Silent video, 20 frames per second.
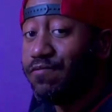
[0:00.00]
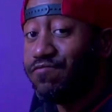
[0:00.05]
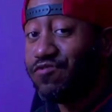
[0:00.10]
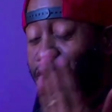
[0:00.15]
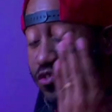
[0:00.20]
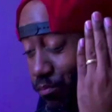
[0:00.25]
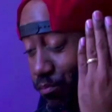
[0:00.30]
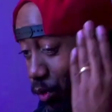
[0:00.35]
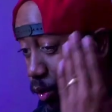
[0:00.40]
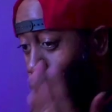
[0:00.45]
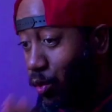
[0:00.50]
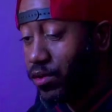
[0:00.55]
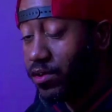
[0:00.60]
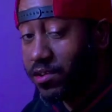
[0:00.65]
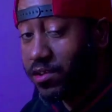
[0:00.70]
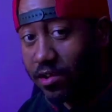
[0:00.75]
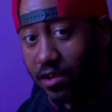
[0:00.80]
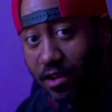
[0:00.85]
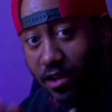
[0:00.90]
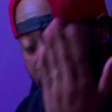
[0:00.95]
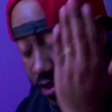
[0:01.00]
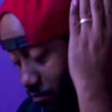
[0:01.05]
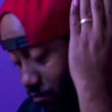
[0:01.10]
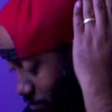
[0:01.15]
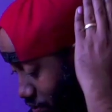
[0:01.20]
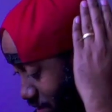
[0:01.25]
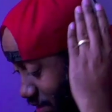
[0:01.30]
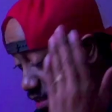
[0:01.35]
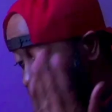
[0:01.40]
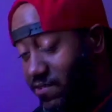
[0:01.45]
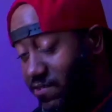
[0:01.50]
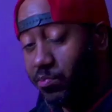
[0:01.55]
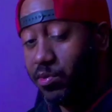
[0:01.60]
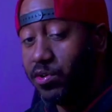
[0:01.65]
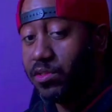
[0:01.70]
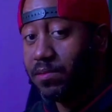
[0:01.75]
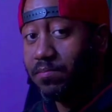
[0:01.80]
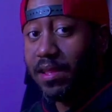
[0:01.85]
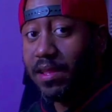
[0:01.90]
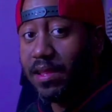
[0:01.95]
of support, please
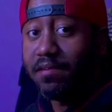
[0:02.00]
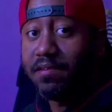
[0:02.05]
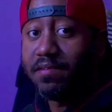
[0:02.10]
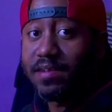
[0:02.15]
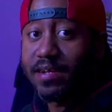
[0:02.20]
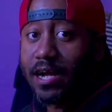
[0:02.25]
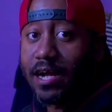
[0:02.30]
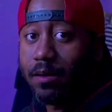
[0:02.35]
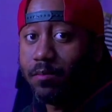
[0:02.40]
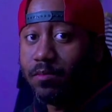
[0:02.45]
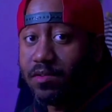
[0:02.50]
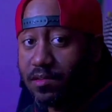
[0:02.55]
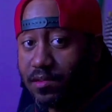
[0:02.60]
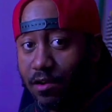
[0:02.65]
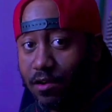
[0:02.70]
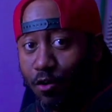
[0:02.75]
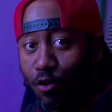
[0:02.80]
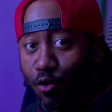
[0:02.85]
put them down in the comments. They